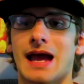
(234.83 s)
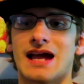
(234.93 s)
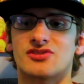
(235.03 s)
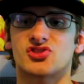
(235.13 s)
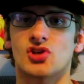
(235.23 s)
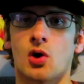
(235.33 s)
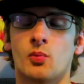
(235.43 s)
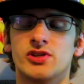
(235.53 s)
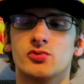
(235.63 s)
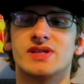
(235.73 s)
And so
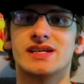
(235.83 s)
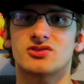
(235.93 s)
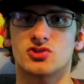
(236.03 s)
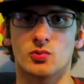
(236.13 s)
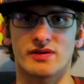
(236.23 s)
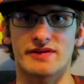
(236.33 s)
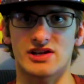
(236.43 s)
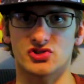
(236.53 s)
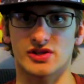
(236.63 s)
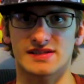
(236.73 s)
when you get to
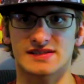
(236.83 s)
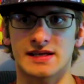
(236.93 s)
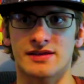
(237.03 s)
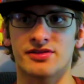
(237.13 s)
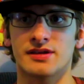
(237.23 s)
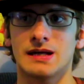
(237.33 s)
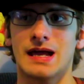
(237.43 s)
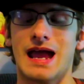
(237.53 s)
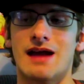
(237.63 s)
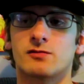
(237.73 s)
Revenge of the Sith,
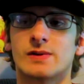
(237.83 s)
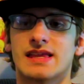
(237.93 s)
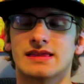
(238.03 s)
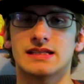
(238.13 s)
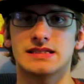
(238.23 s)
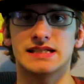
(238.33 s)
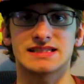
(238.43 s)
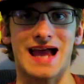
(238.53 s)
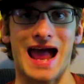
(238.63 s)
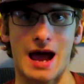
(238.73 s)
everything that needed
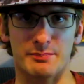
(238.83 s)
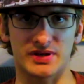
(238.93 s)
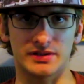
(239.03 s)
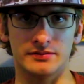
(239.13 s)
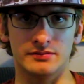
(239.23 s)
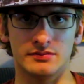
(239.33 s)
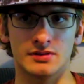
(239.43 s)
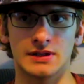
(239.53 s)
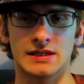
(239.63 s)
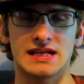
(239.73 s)
to happen
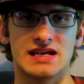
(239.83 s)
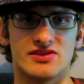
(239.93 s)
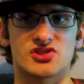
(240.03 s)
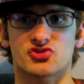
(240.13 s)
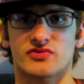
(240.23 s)
in this